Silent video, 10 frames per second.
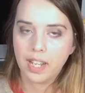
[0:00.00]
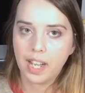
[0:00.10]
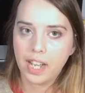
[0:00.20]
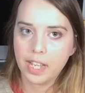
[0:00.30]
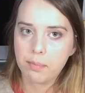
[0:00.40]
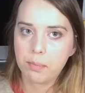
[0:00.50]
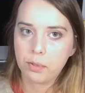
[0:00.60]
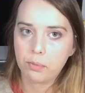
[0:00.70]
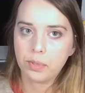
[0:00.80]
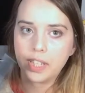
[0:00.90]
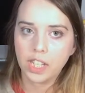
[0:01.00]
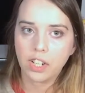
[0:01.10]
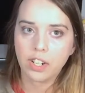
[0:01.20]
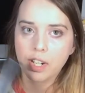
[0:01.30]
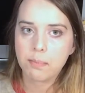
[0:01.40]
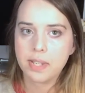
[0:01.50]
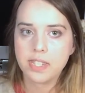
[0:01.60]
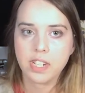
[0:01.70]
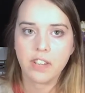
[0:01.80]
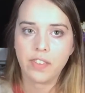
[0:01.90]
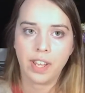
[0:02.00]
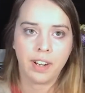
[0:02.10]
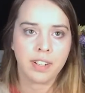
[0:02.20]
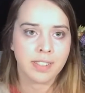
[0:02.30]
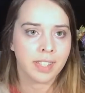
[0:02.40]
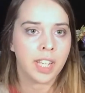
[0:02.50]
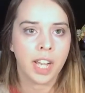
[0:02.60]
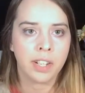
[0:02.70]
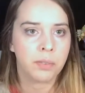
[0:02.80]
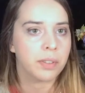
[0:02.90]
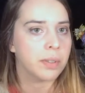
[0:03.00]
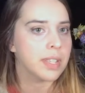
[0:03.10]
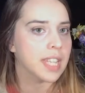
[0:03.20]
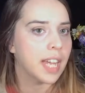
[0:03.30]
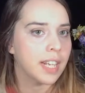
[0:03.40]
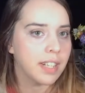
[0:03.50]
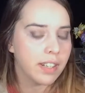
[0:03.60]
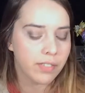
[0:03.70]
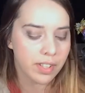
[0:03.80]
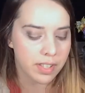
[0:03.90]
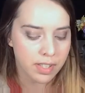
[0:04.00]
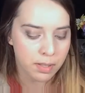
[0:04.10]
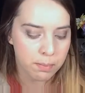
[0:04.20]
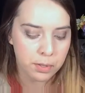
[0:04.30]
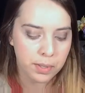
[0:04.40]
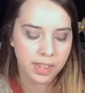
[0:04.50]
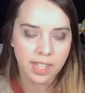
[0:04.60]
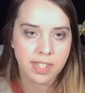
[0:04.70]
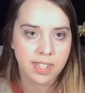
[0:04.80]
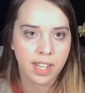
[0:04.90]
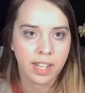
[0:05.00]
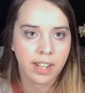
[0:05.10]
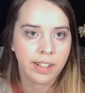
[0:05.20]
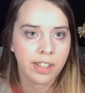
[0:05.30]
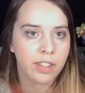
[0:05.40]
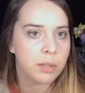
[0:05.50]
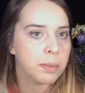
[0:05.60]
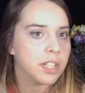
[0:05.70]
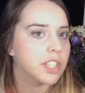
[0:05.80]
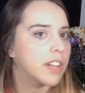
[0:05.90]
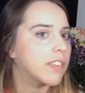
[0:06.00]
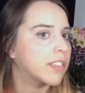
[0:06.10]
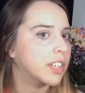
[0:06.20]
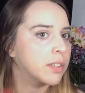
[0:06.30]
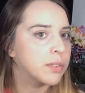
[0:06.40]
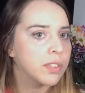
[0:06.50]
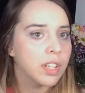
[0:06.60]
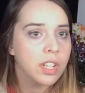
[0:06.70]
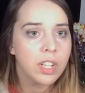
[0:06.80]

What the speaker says: I'm really hard on my stuff, and honestly, I don't notice any difference between this and any other brush I've ever used.